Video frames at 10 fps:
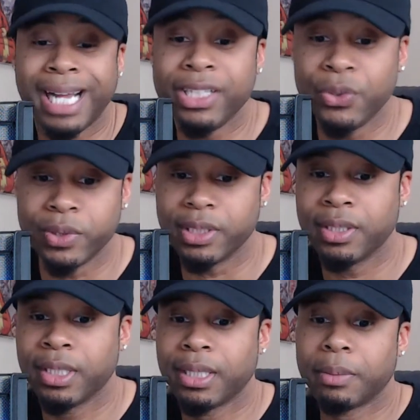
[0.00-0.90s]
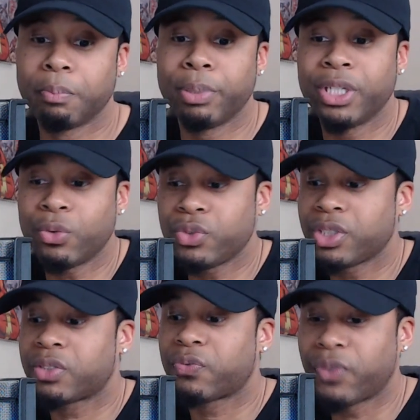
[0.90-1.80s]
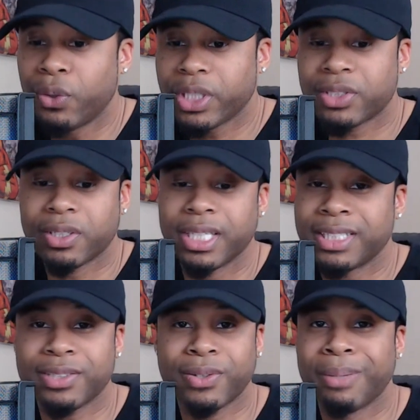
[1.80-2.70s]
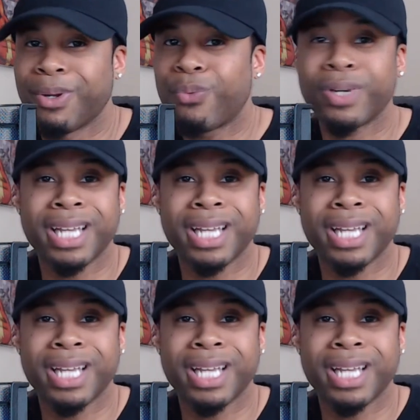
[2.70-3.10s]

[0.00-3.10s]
I use it, but don't just focus on Instagram. Don't